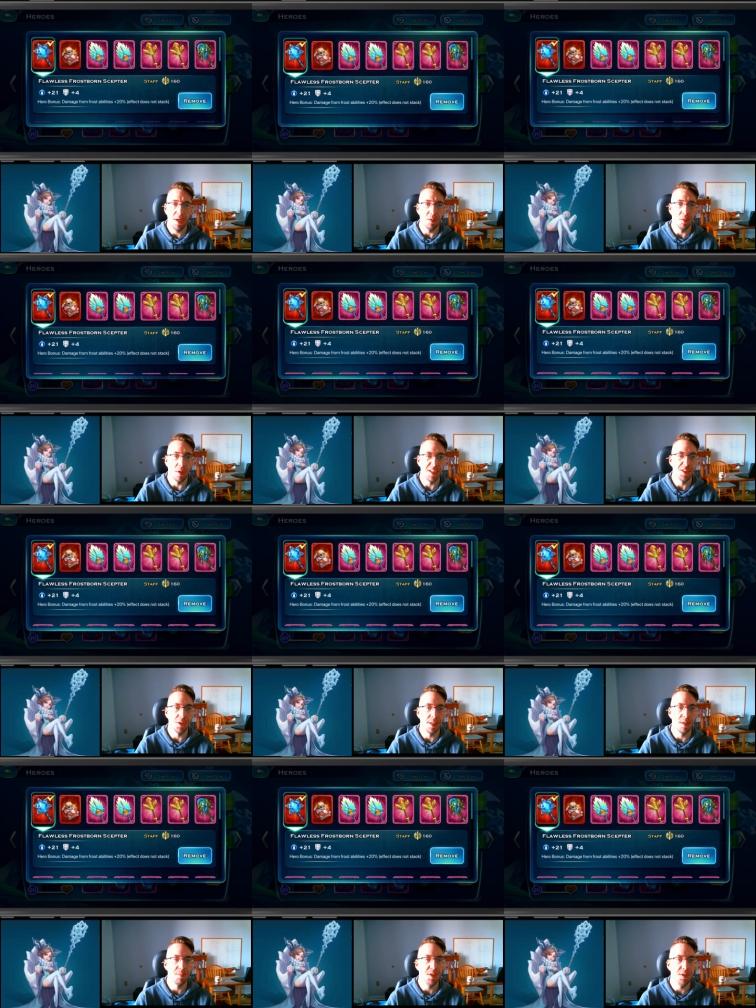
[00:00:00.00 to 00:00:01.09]
It will actually
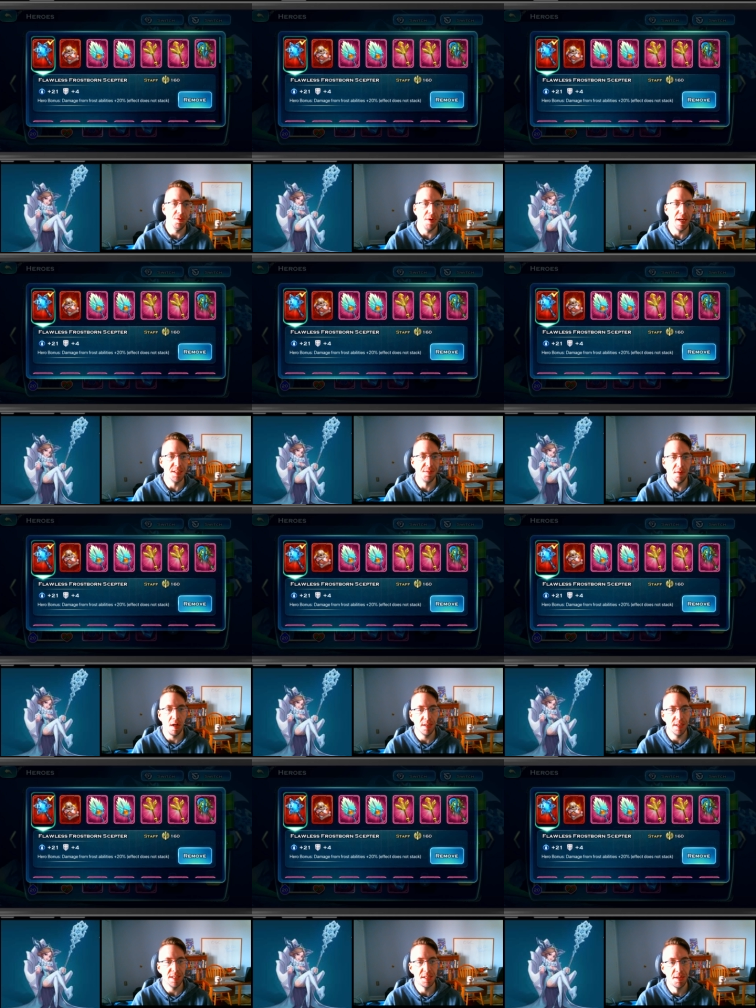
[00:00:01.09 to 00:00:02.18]
come to you as
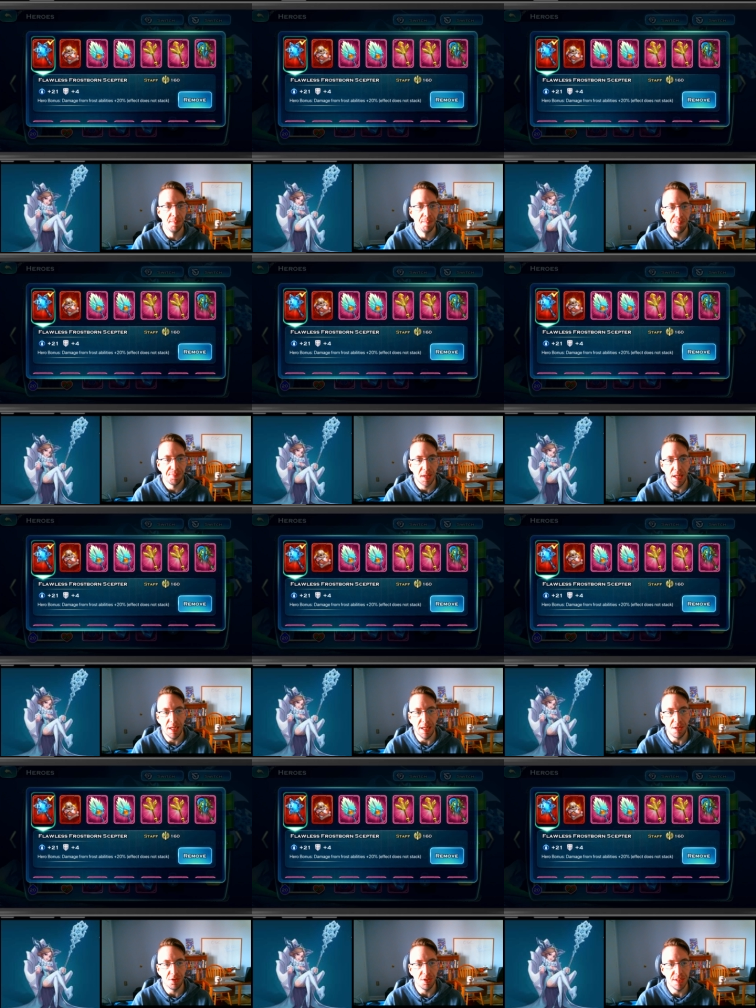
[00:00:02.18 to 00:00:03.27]
Flawless. It
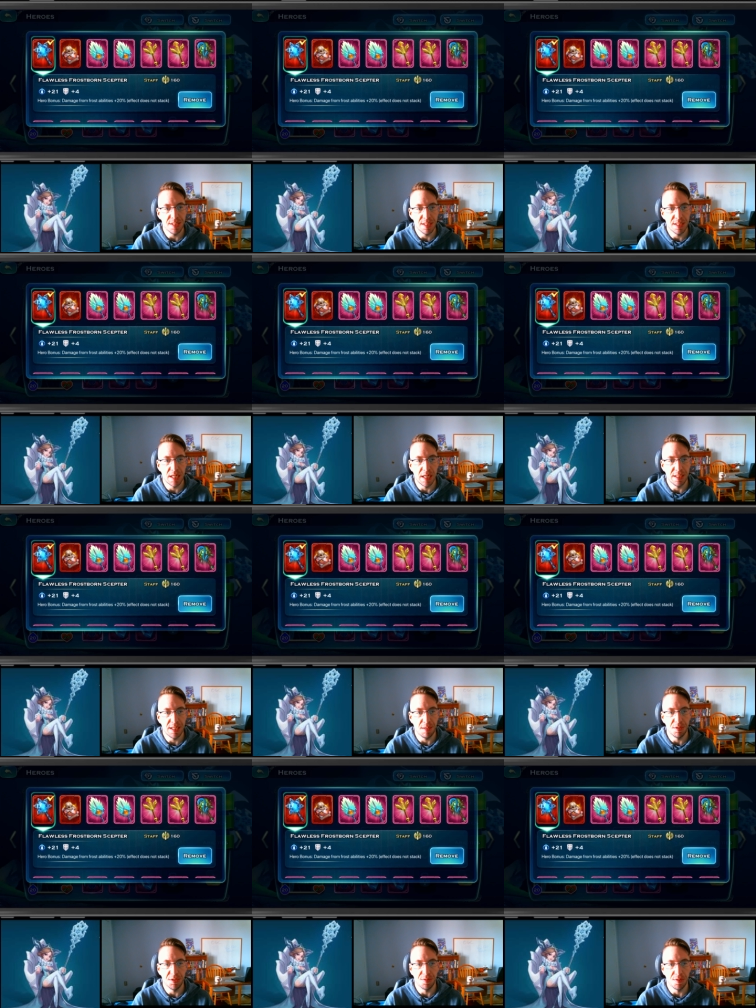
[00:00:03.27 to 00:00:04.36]
increases
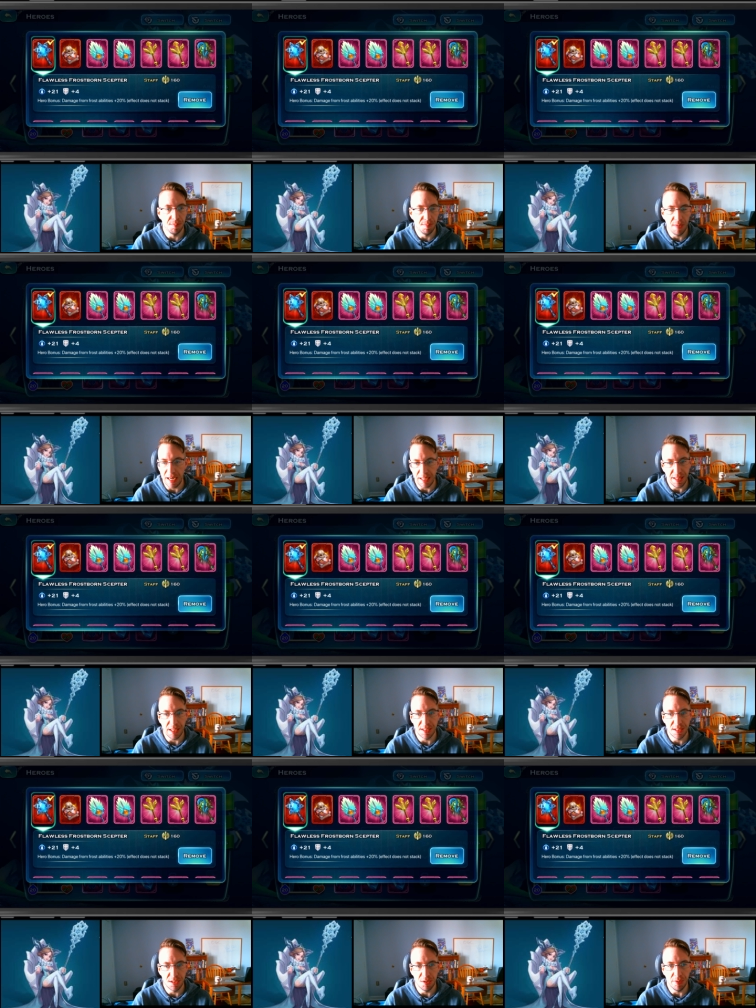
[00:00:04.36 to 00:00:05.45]
damage from anything to
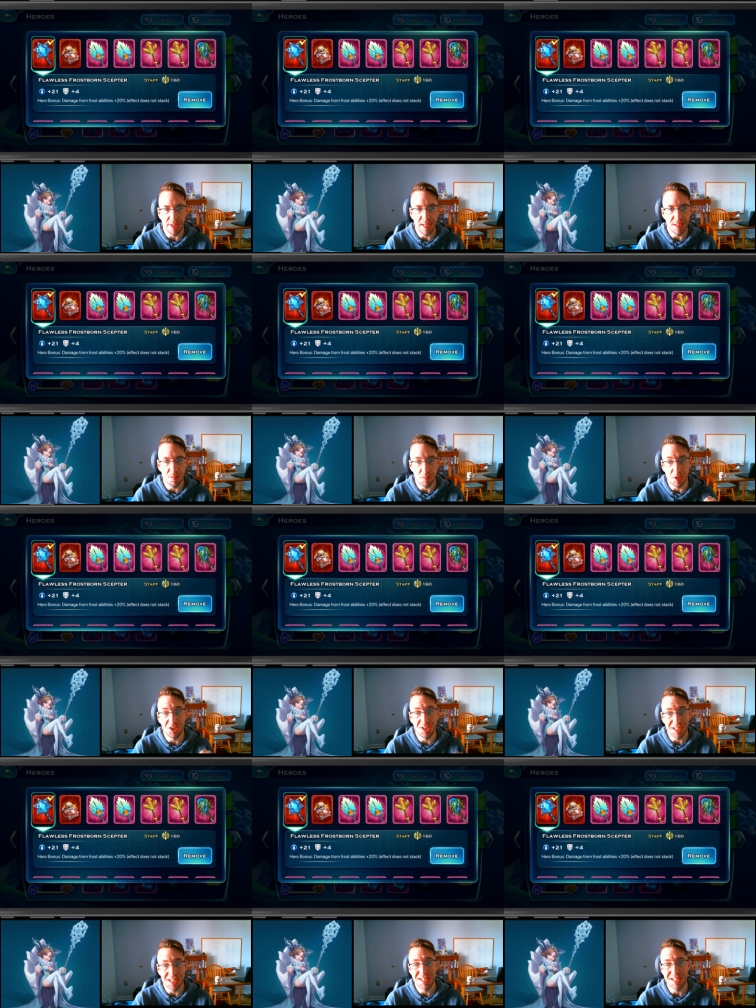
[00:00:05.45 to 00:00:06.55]
do with ice, which
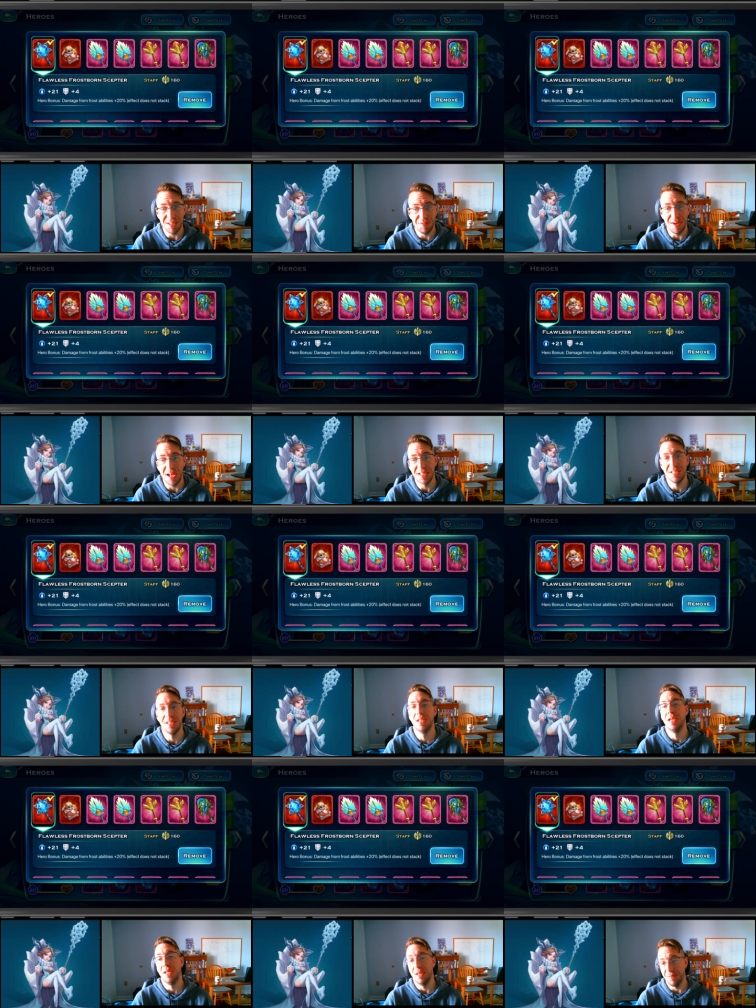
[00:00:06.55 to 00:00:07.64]
does in fact
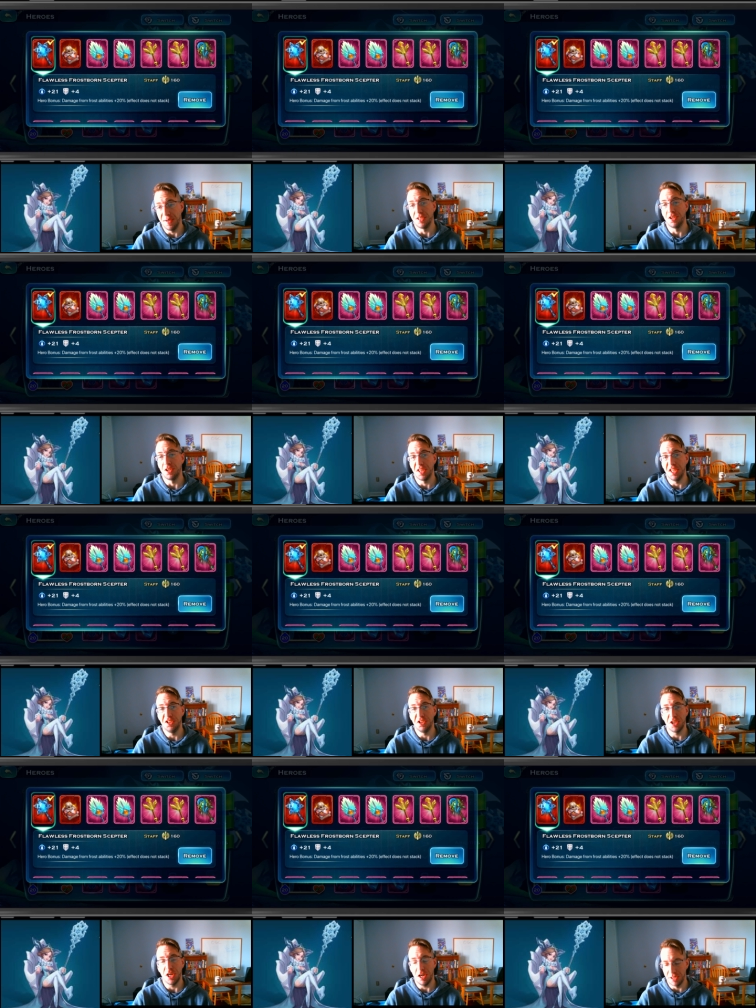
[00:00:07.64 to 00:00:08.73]
affect her Glacial
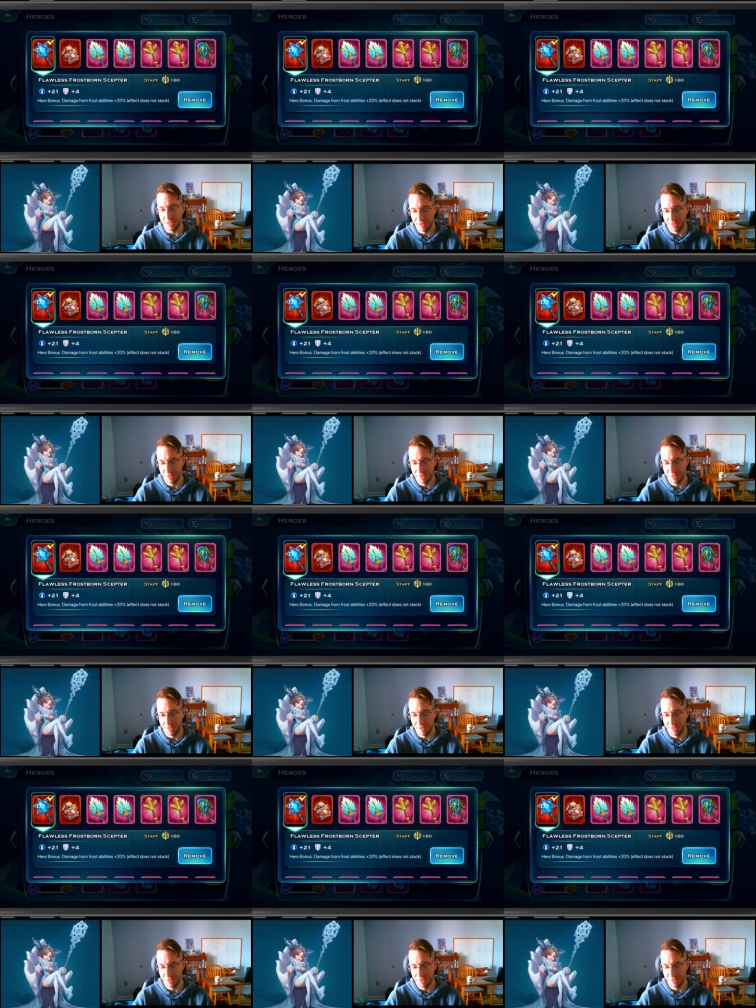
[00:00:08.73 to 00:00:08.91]
Shard.